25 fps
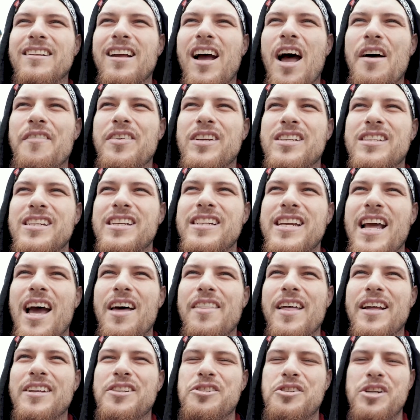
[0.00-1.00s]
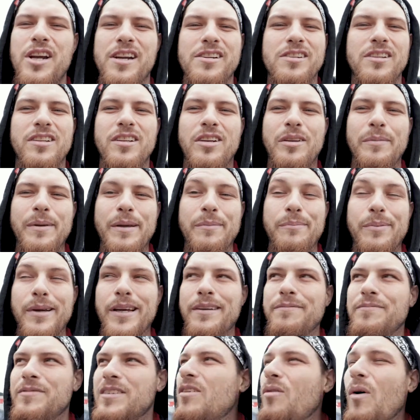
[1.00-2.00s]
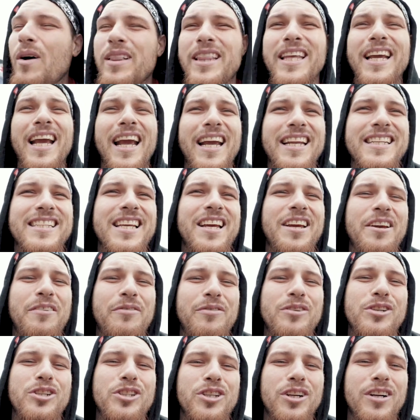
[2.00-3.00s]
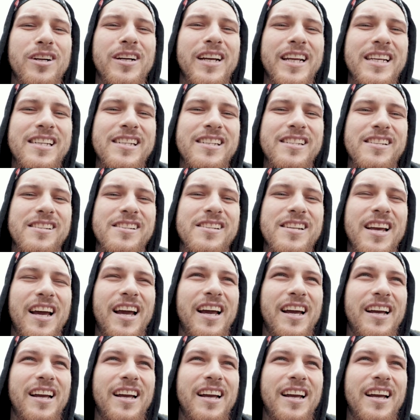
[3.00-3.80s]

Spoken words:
Obviously now that's changed a little bit, but one thing I can tell you for sure is